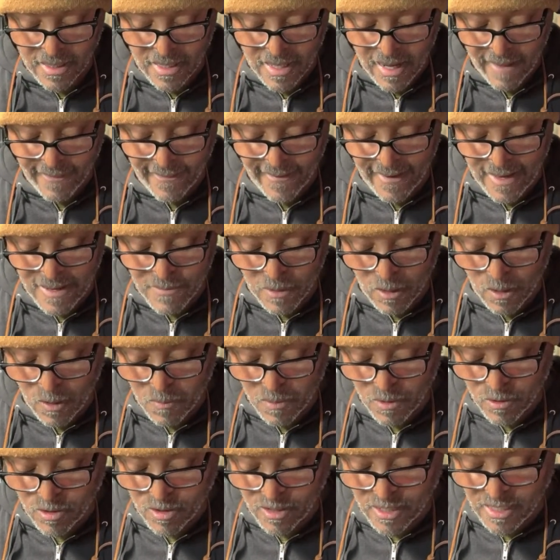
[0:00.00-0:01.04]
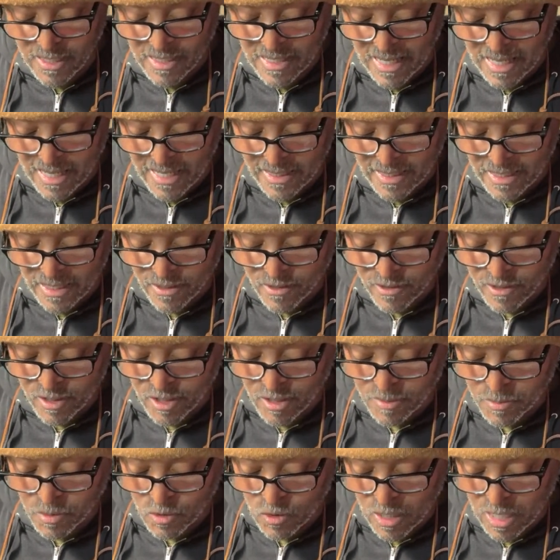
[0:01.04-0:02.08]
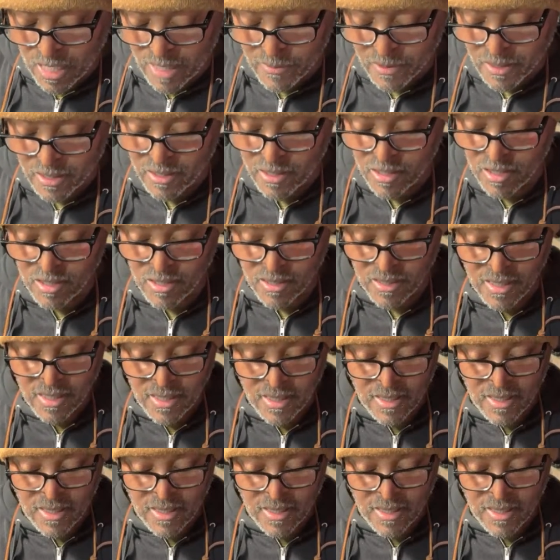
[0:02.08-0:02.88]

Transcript: I think I'm almost to 900 subscribers.